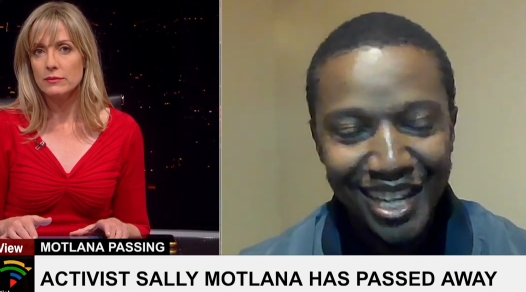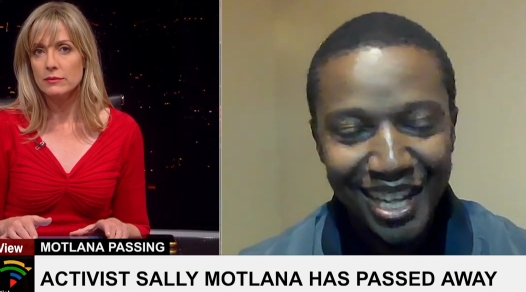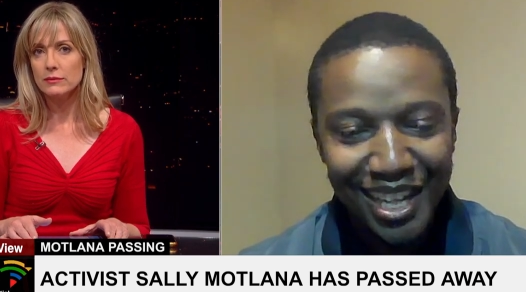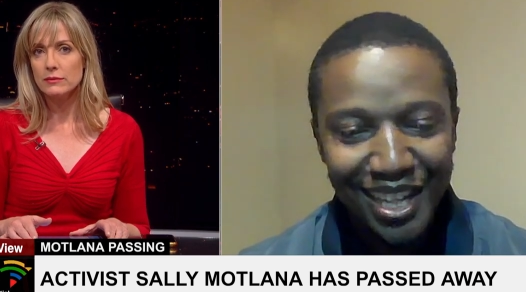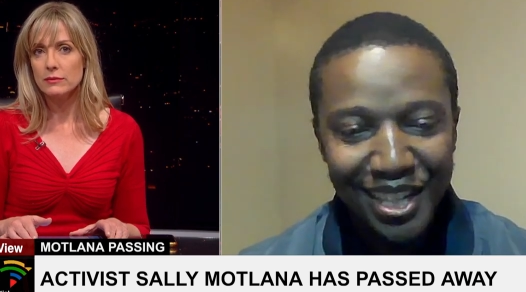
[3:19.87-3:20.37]

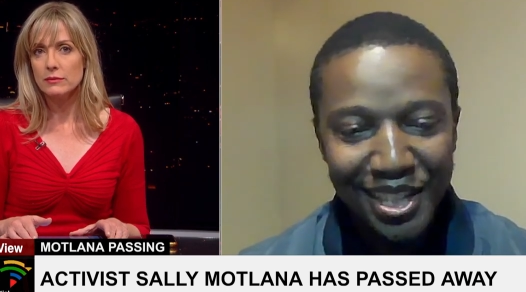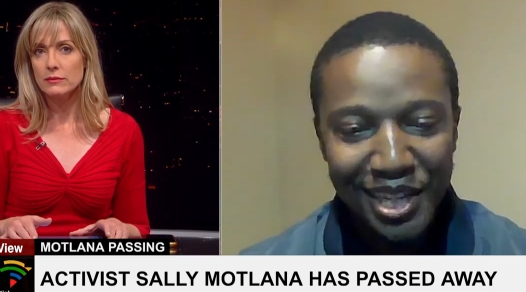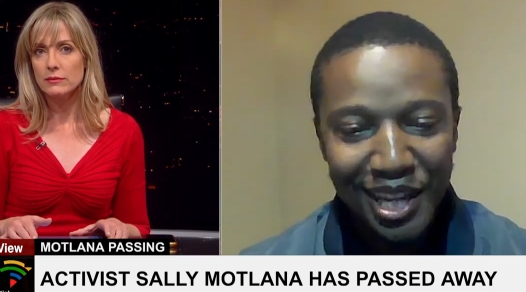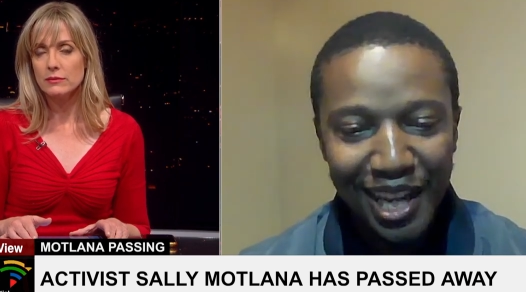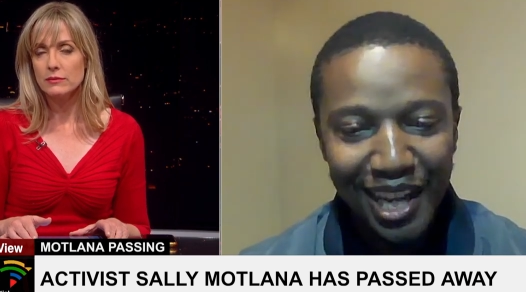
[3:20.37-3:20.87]
Speaker 1: Uh,
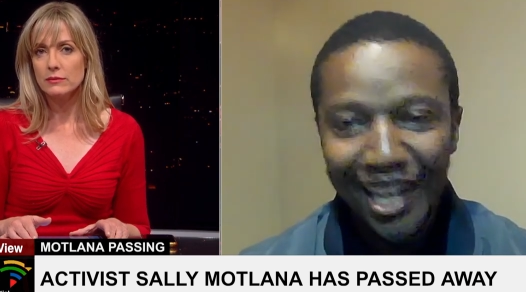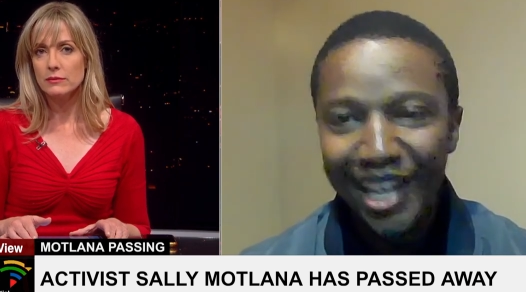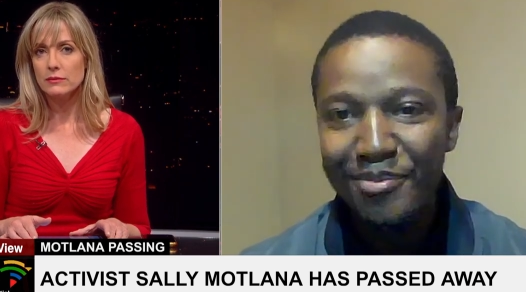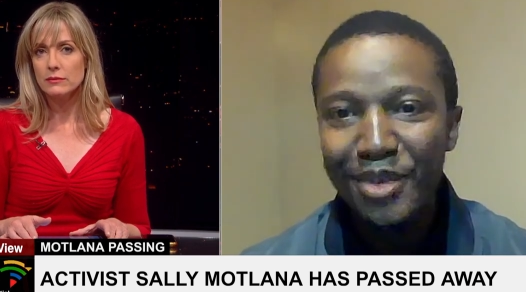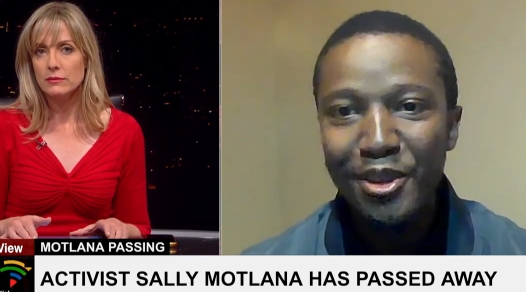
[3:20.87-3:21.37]
uh,
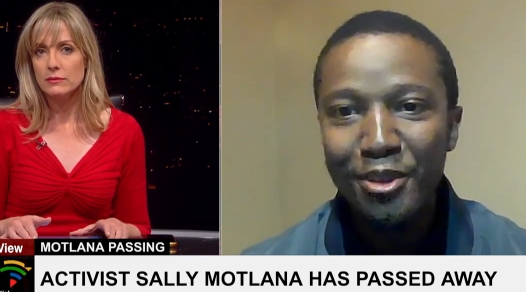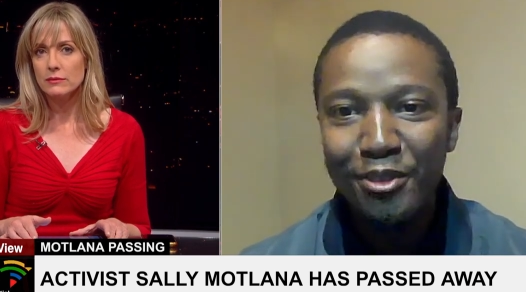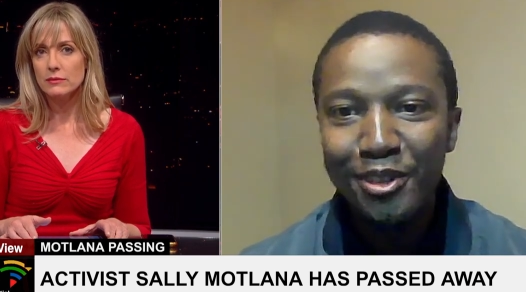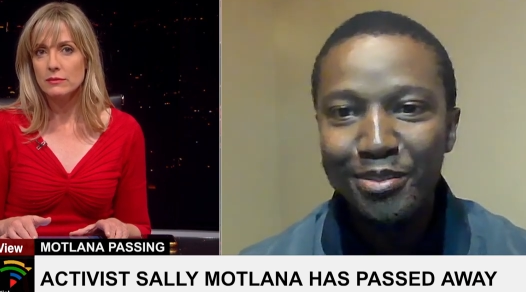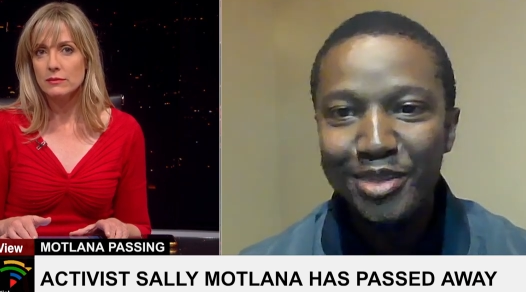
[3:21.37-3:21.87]
my
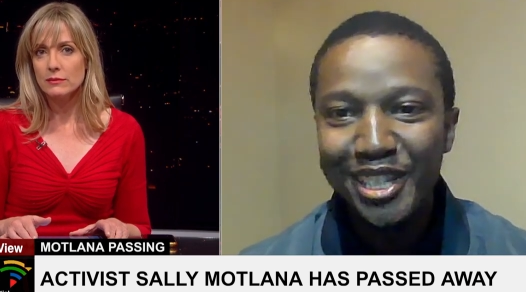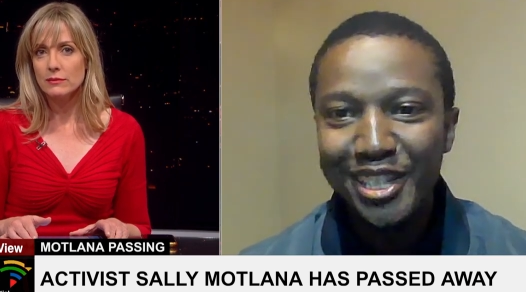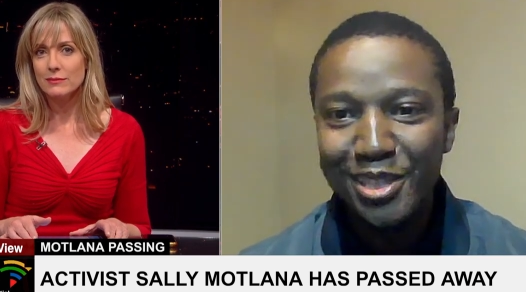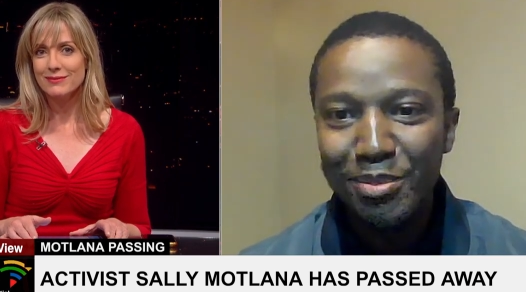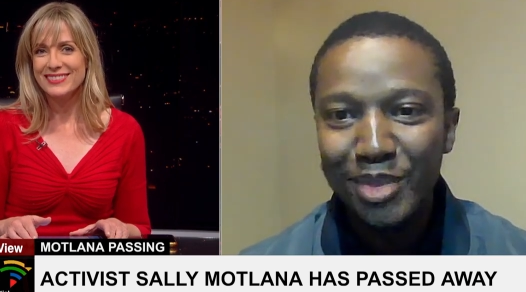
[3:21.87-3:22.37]
youthful
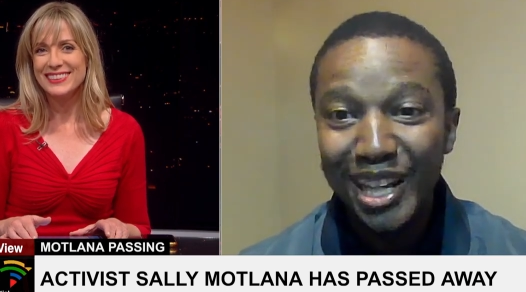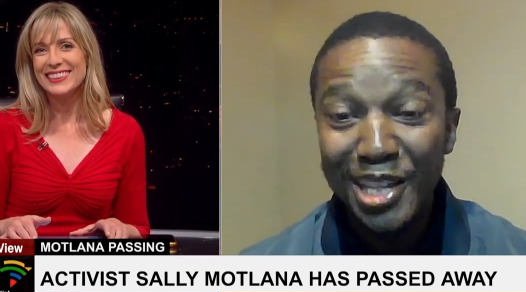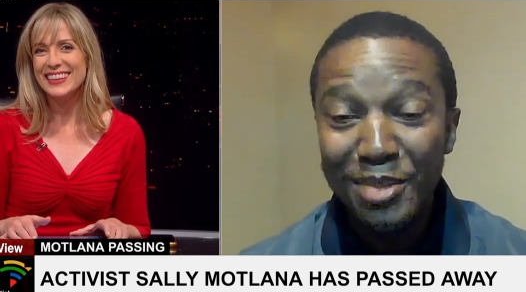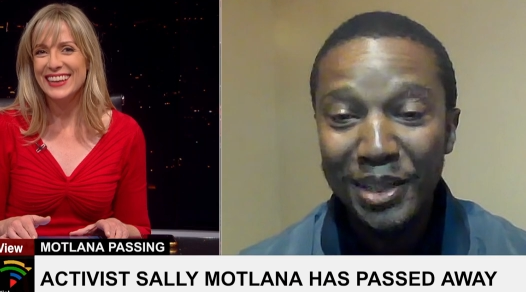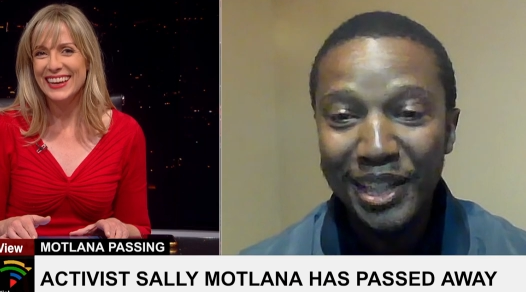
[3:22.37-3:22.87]
appearance
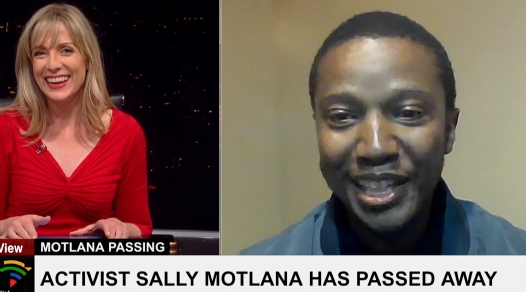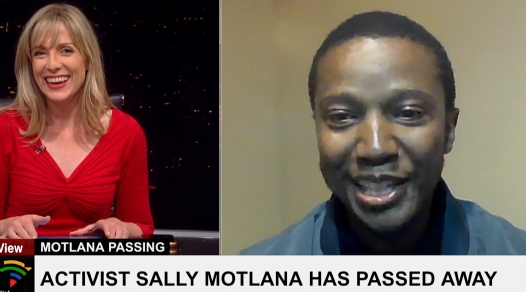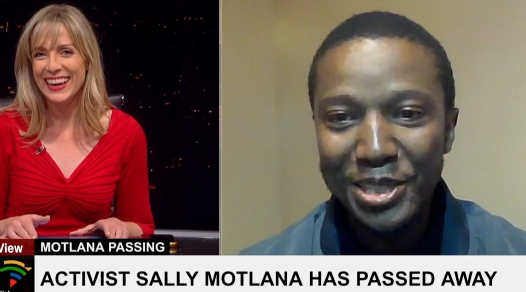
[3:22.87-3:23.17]
belies my age,